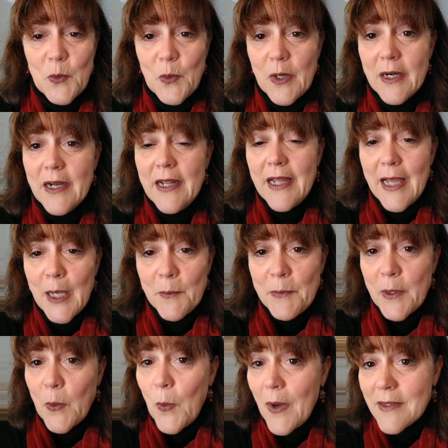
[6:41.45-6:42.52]
or
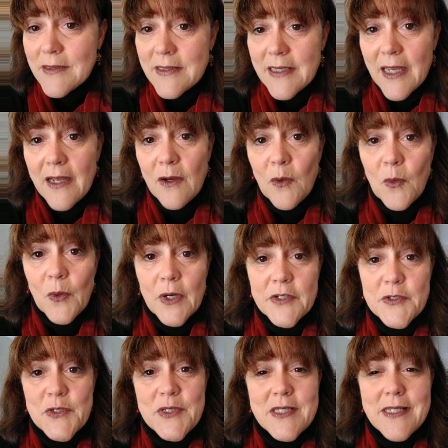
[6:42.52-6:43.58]
Happy Kwanzaa, or
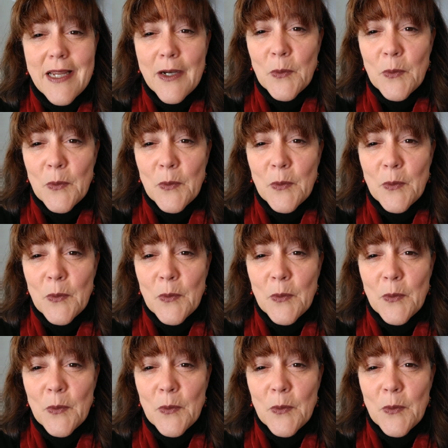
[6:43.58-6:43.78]
just